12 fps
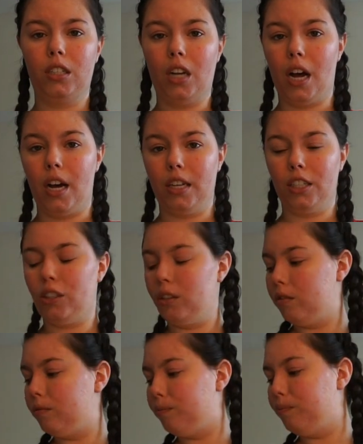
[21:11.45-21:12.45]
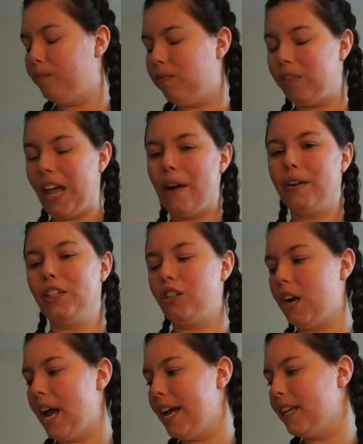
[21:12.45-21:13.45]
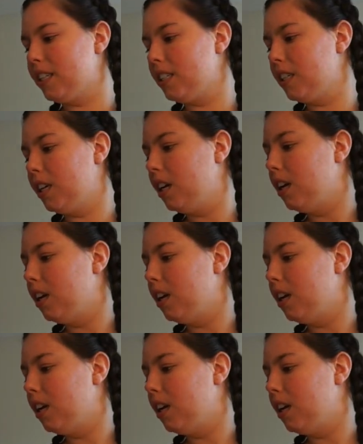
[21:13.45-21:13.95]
uh, flower dress